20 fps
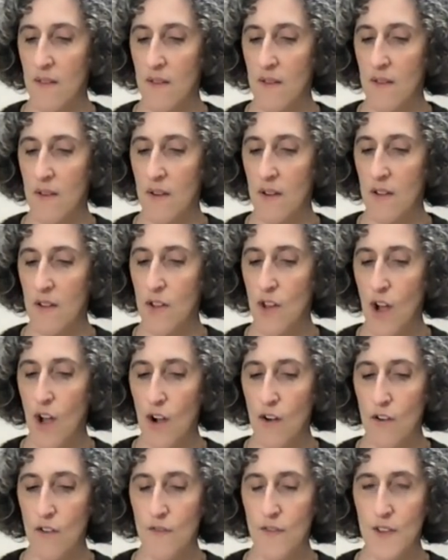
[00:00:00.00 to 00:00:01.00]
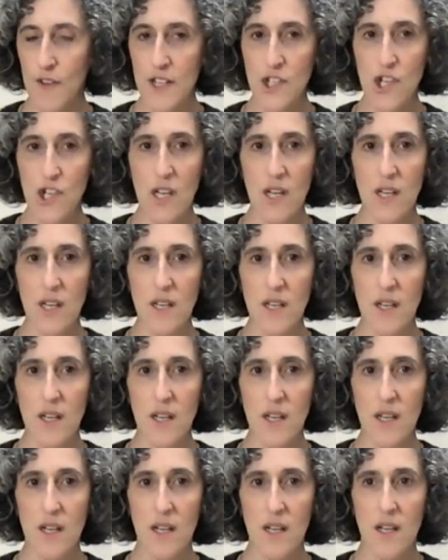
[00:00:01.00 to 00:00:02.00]
a a low vision
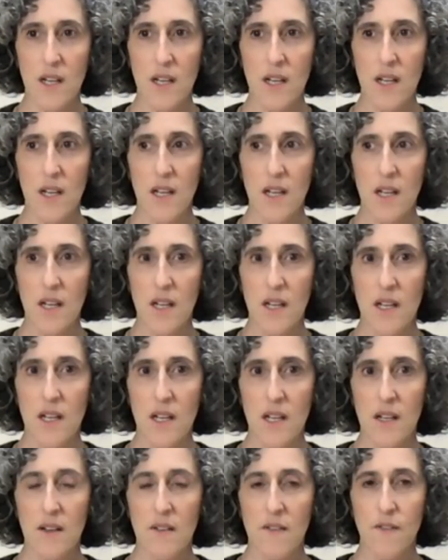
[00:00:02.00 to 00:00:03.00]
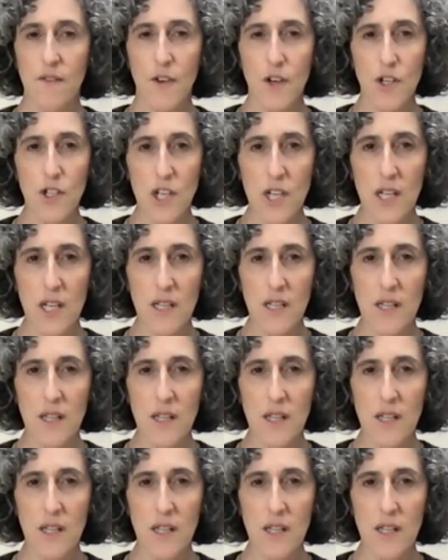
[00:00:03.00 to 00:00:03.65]
version,